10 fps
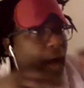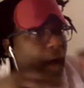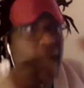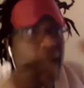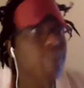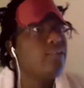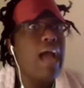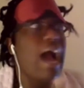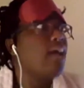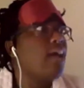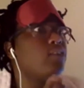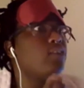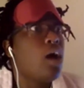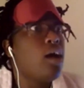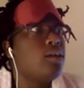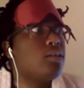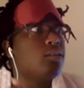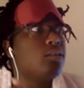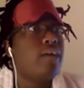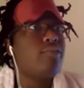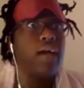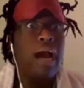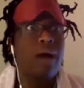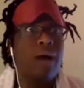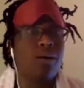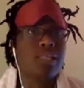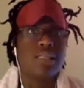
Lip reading: not left the house since March.